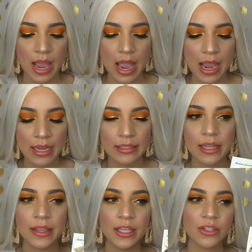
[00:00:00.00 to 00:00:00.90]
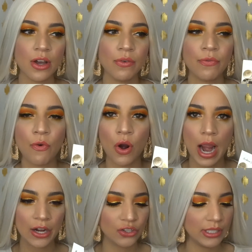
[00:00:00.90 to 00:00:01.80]
And these are for
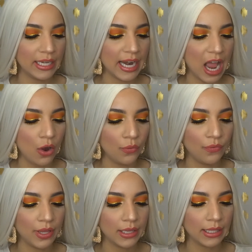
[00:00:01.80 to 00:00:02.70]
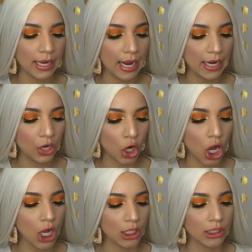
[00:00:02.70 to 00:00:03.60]
actually an outfit that I
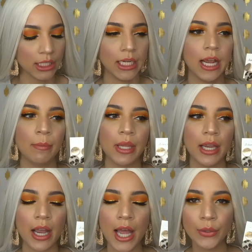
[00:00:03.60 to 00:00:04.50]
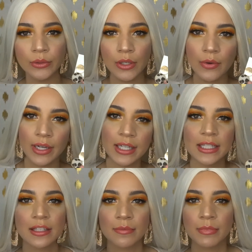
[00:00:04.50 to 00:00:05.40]
got, and I'm like, I don't know, I
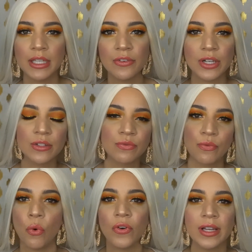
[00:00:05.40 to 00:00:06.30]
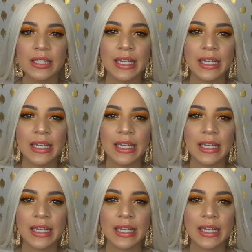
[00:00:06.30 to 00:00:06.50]
need some earrings for it.